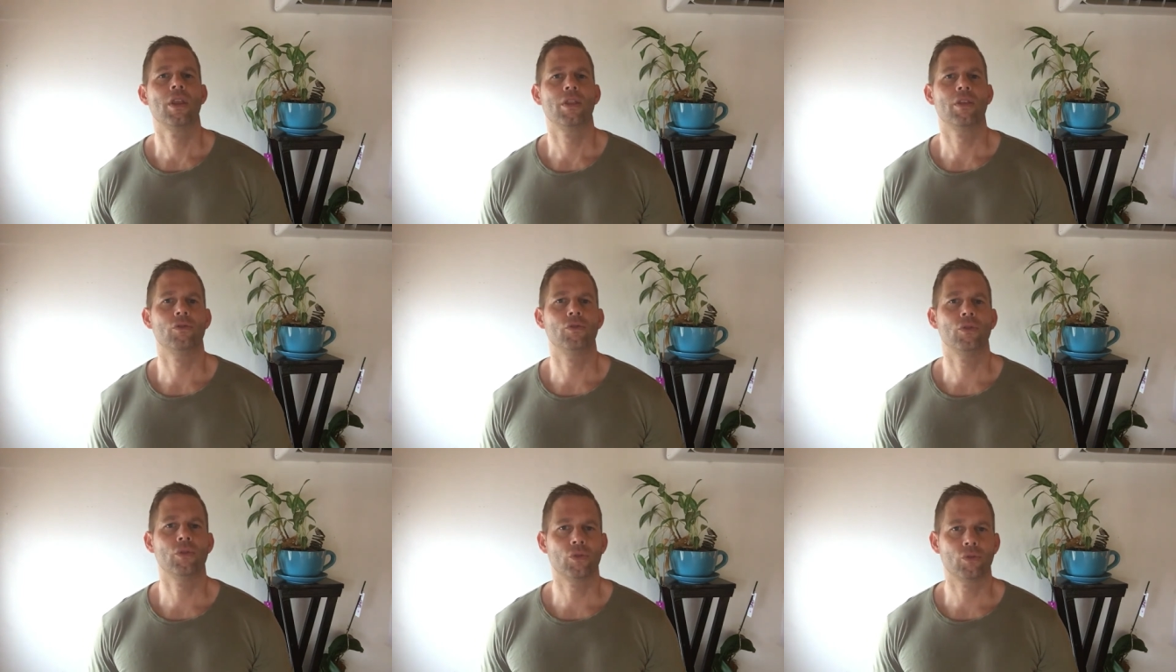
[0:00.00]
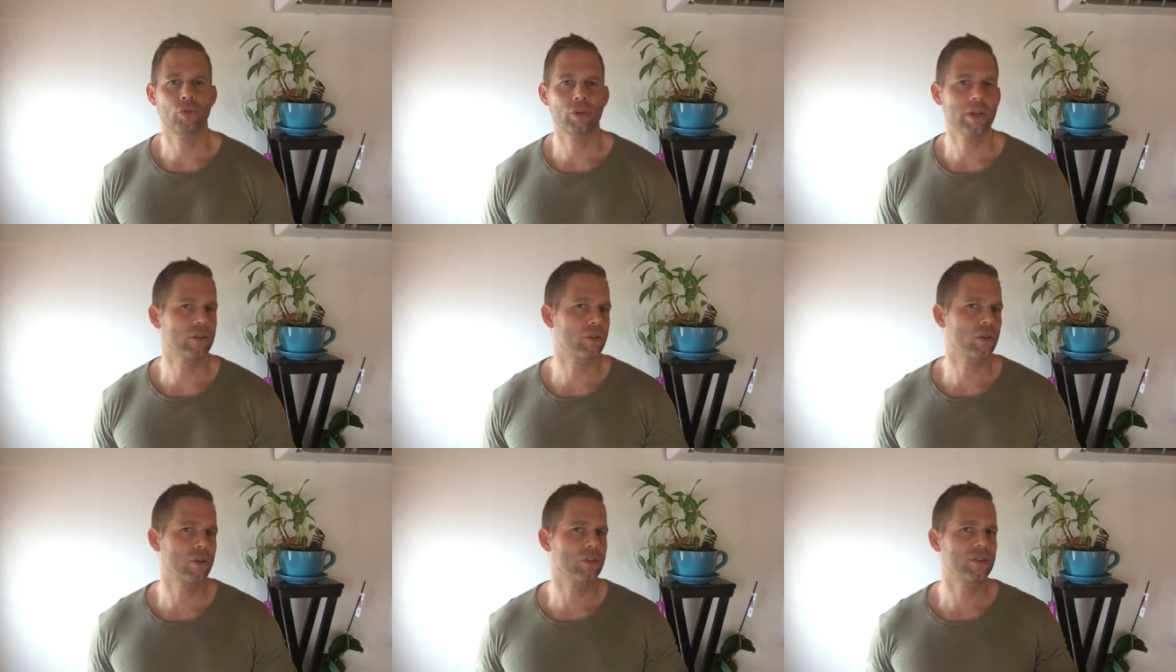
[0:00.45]
the
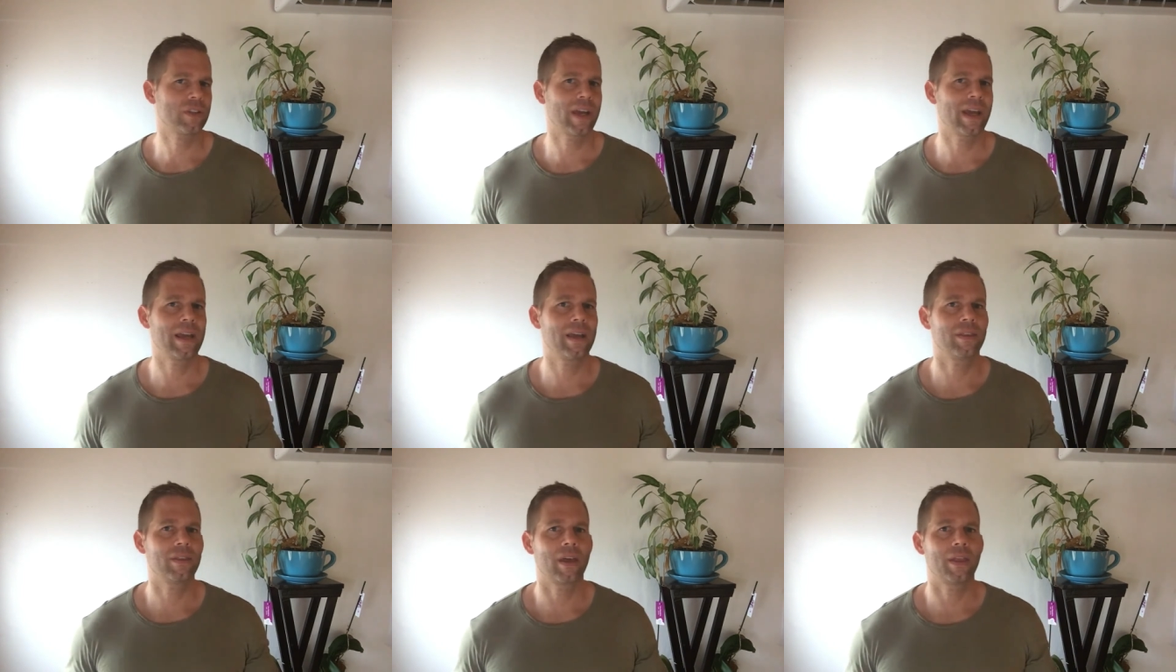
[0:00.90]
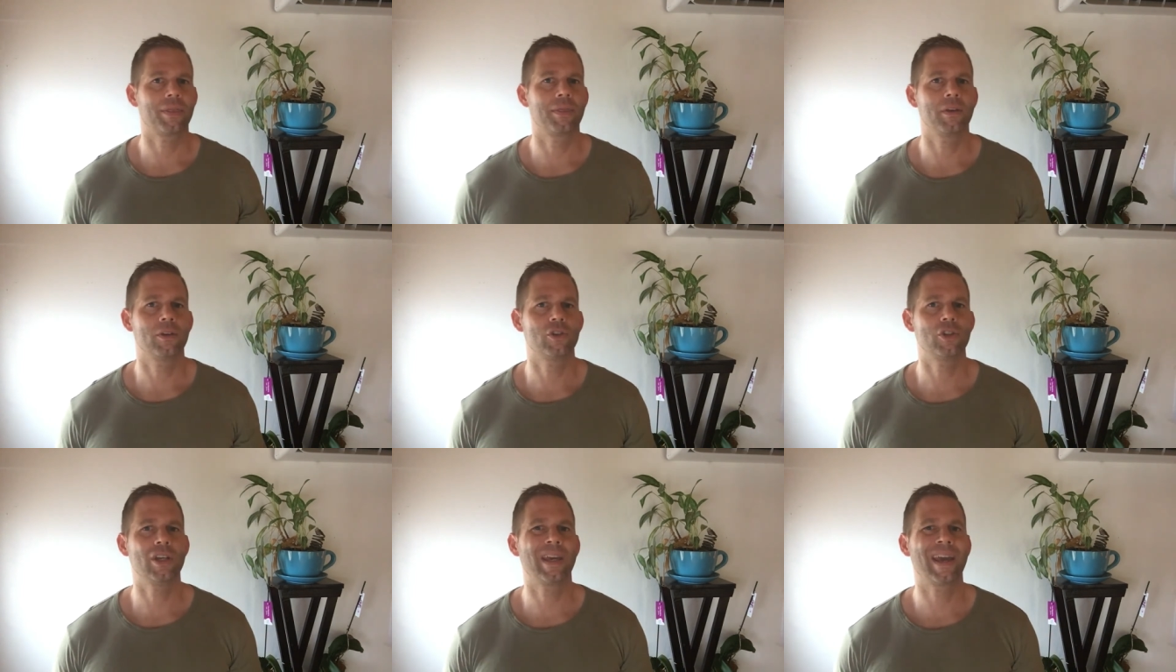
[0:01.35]
realtor saying that
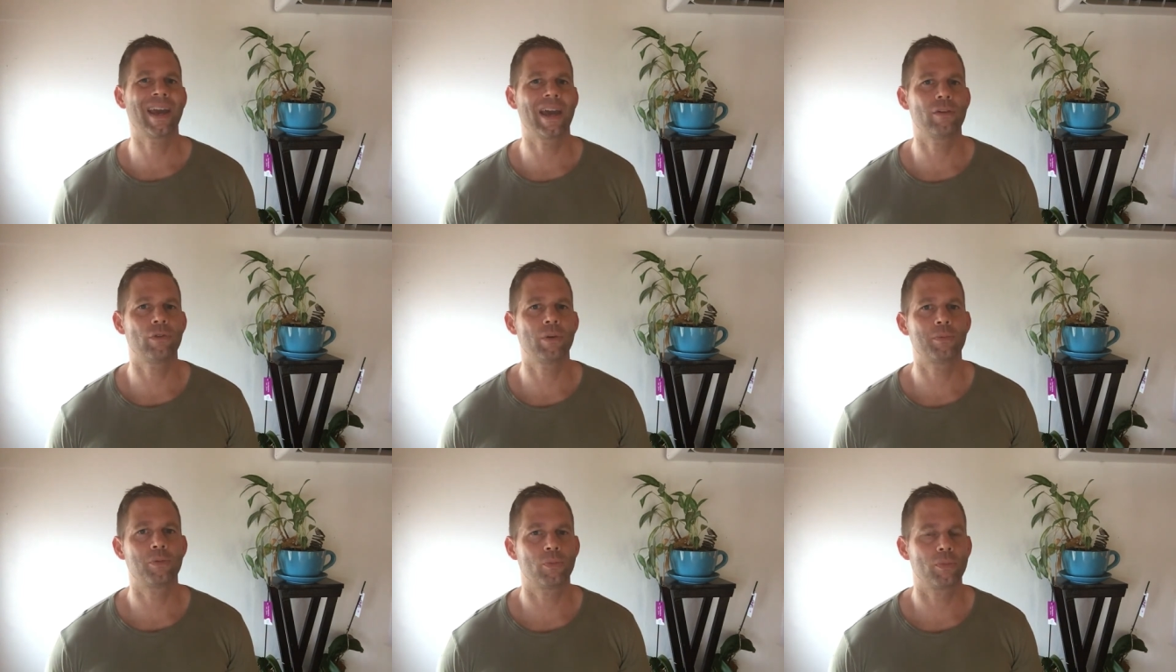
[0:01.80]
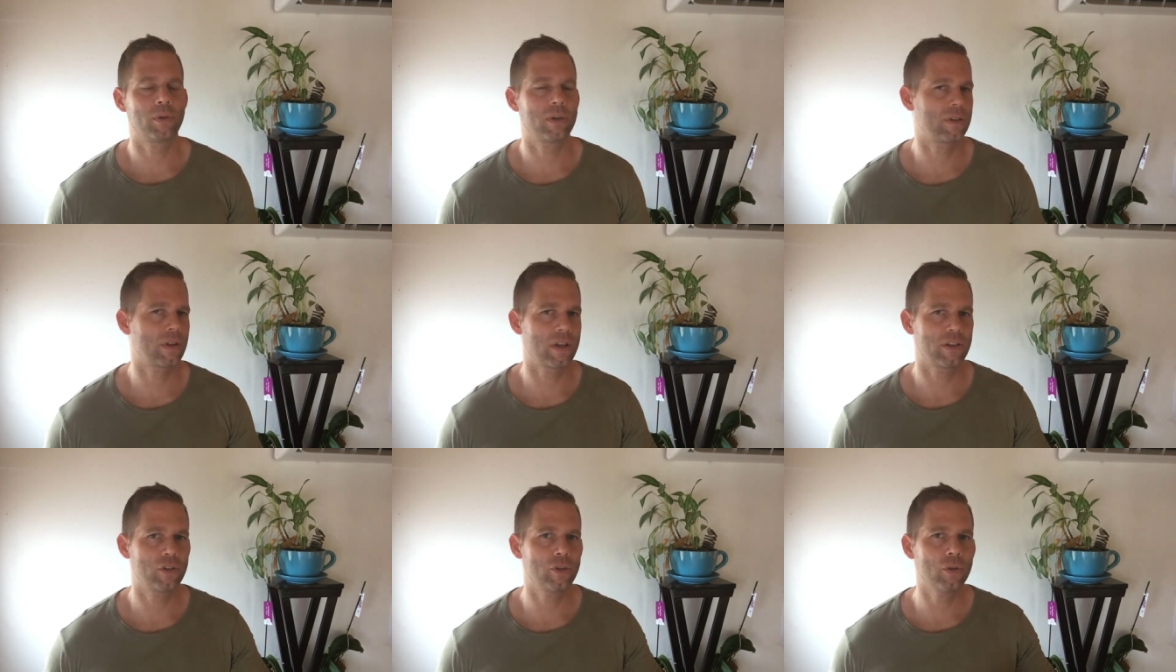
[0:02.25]
she can
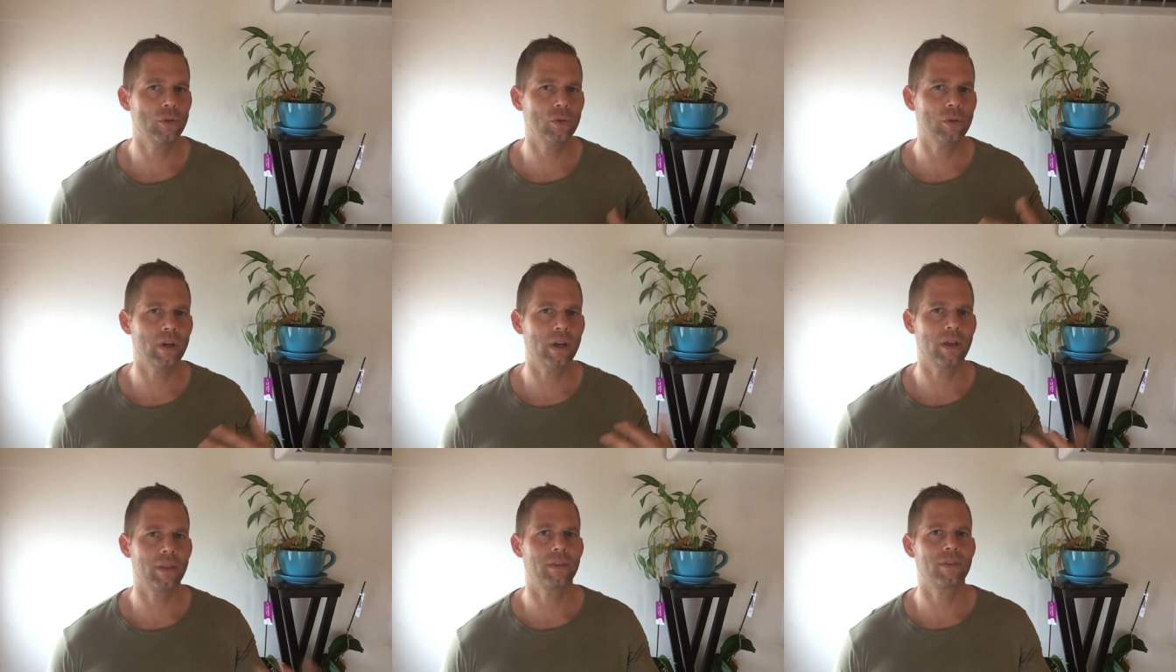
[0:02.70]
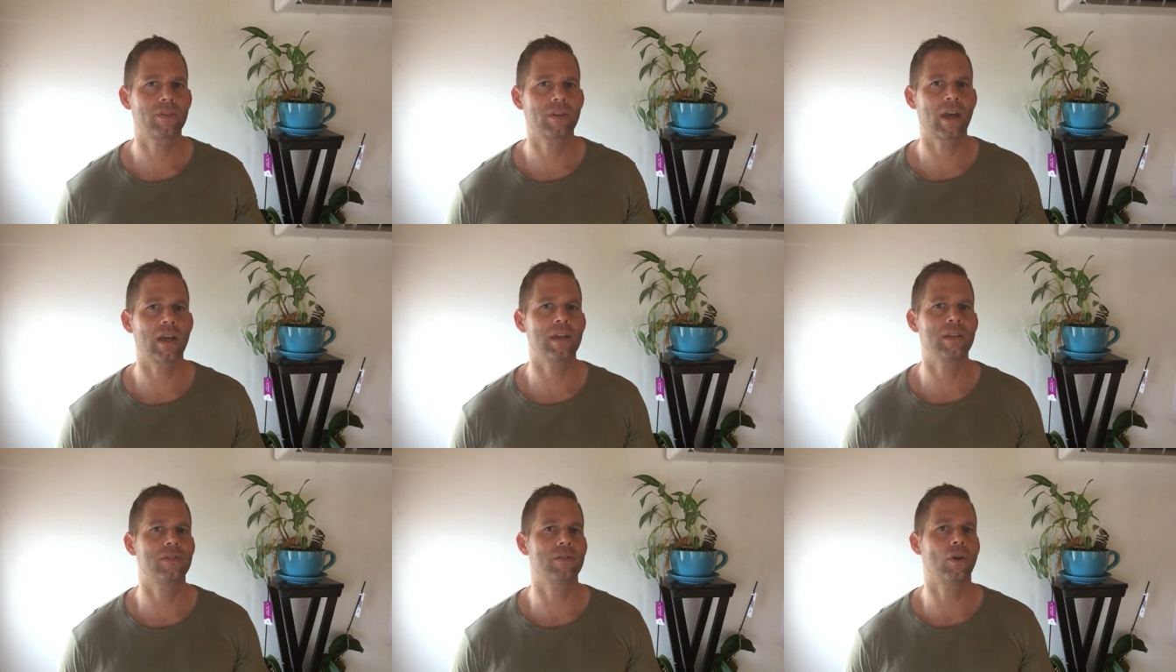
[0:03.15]
represent you, in this
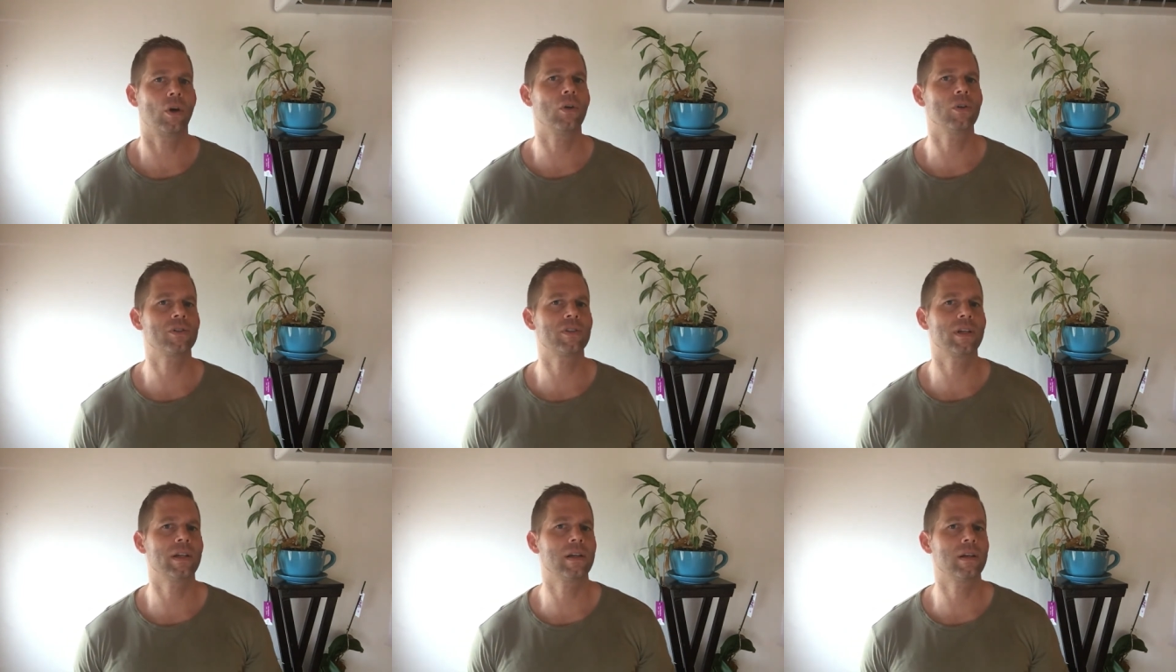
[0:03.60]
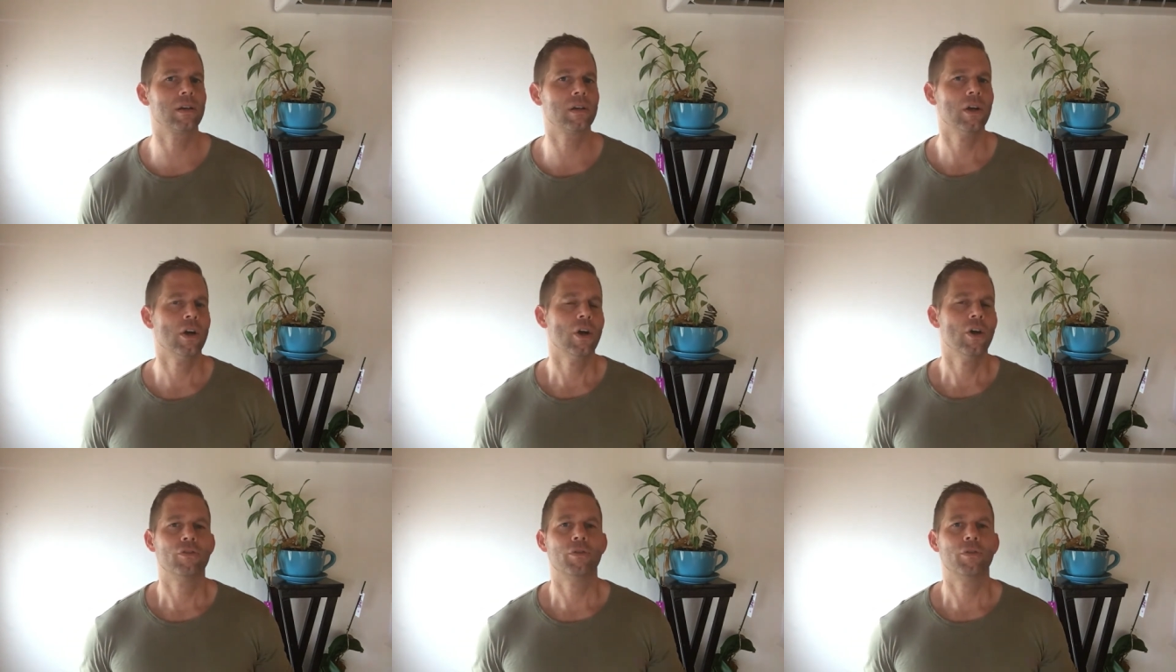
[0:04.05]
case the wholesaler,